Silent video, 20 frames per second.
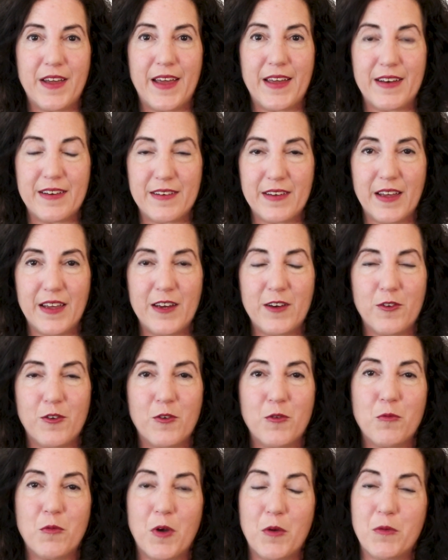had a
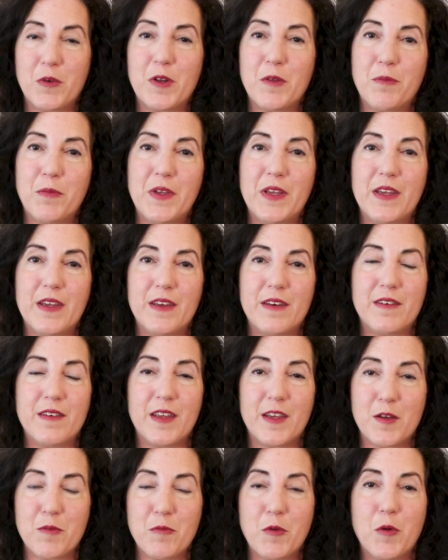title, what would it be?
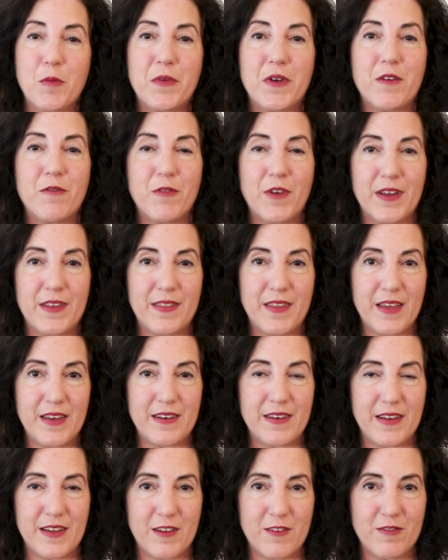Take a moment and write that
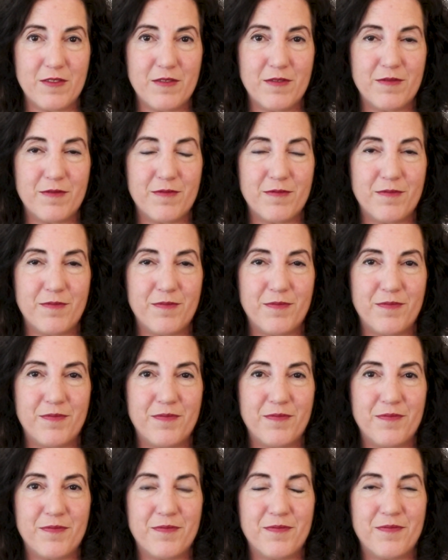down.
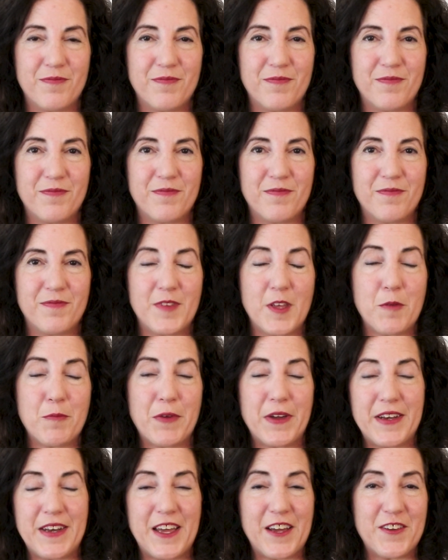And
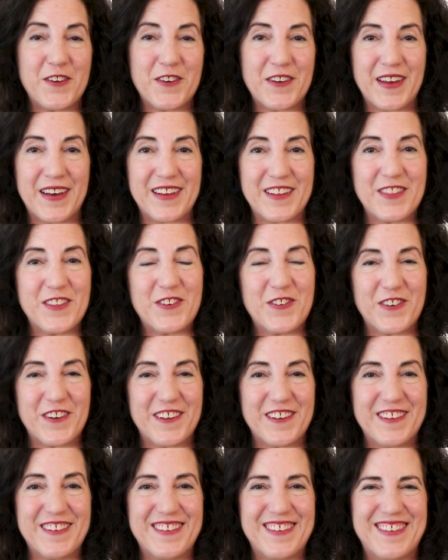by now you're getting the
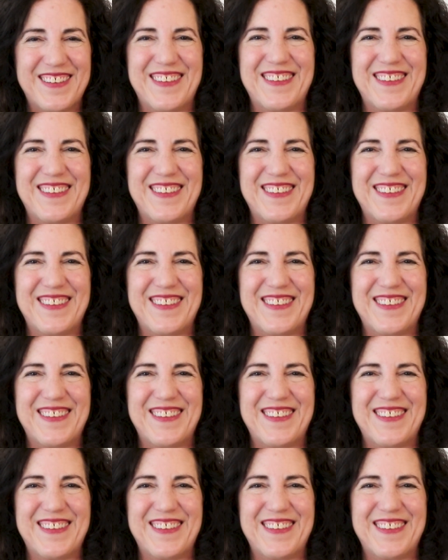drill.